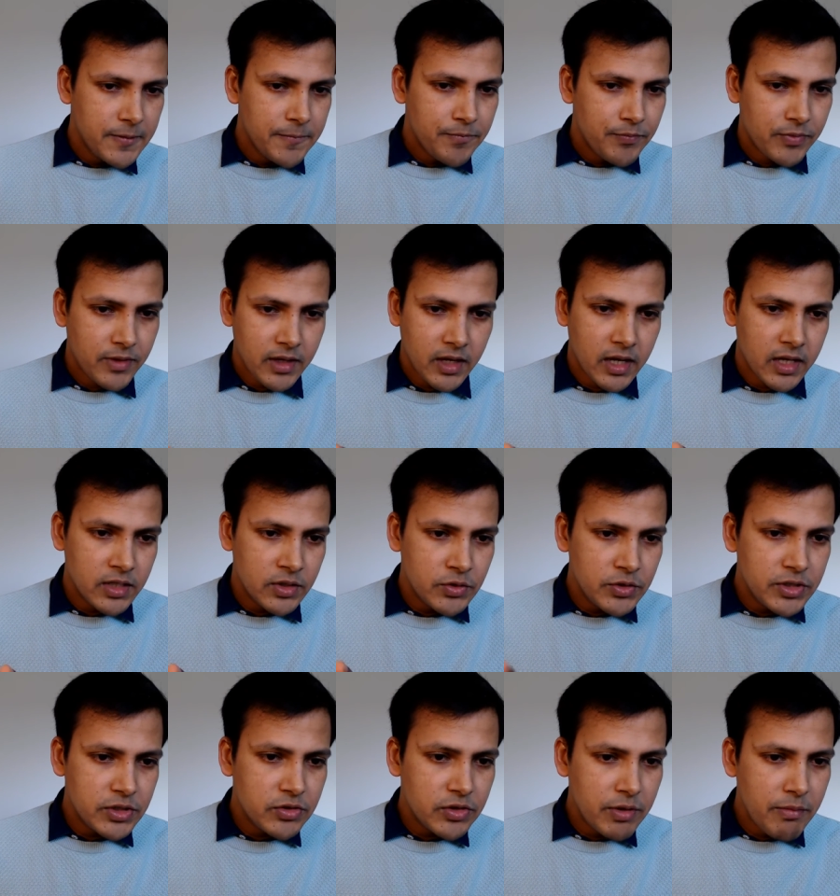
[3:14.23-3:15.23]
Uh, you
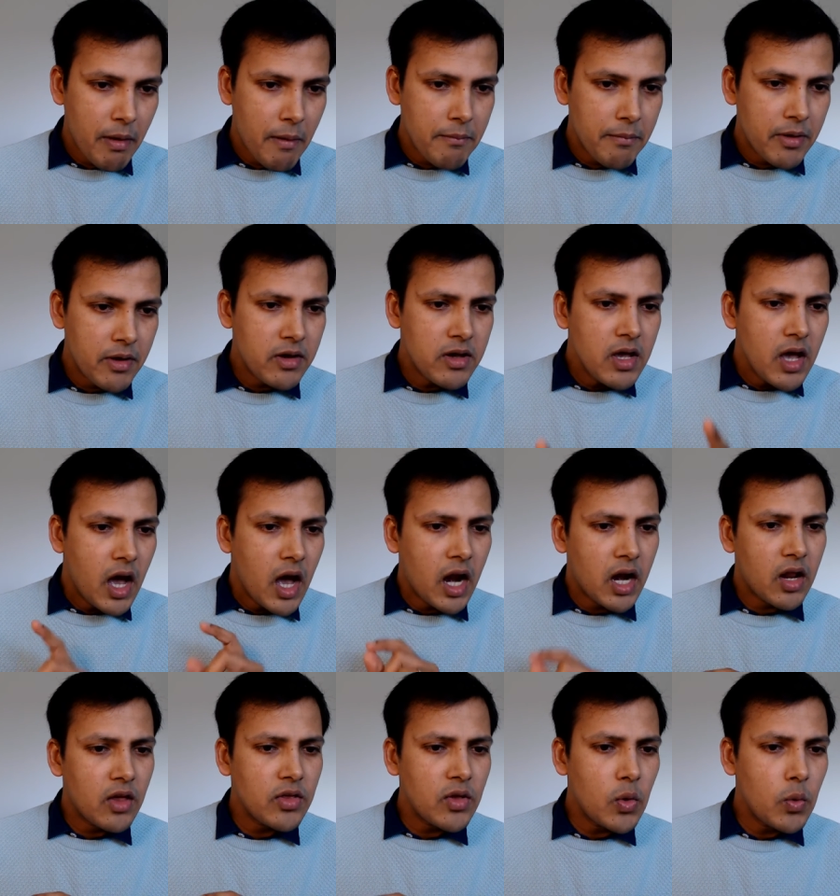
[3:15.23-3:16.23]
need to remember.
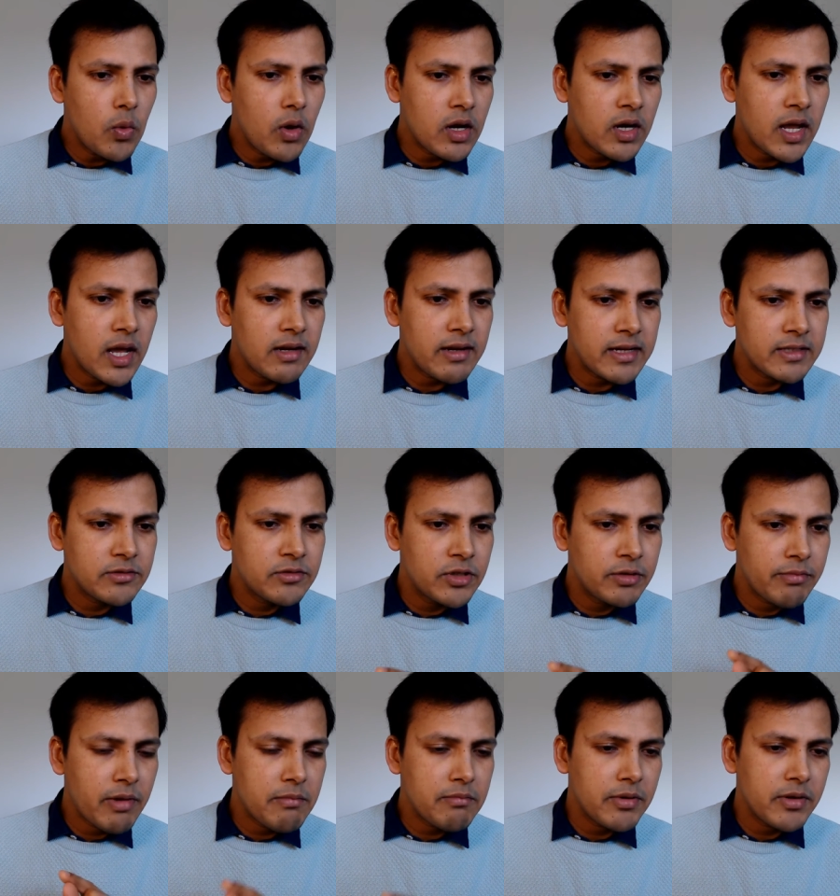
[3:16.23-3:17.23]
Another one I like to
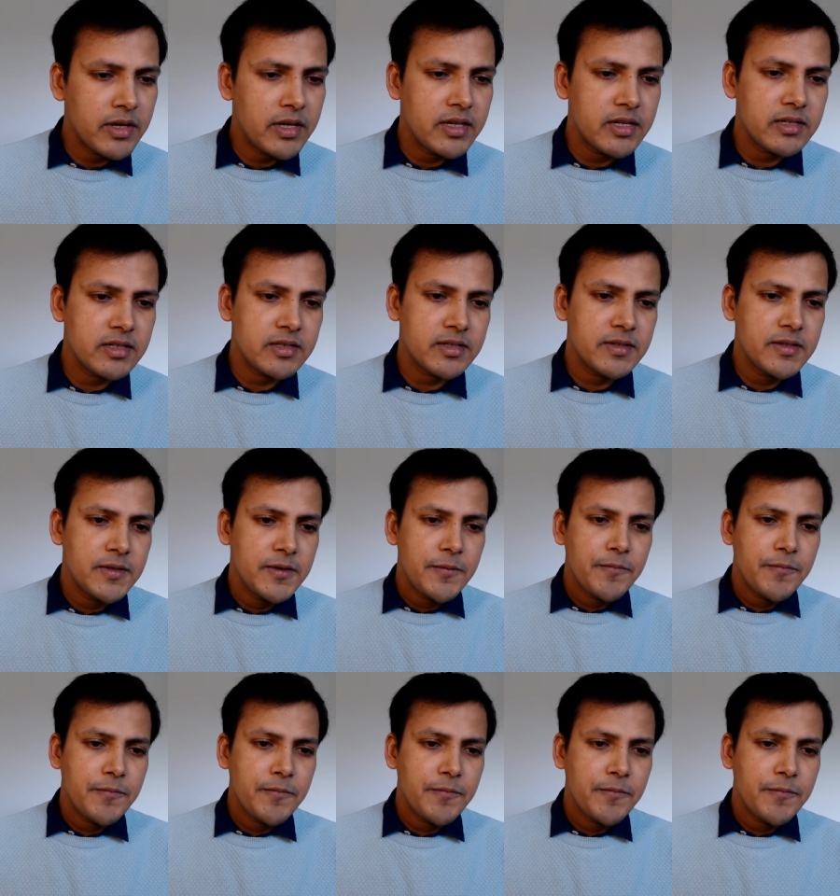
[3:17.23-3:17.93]
remember here,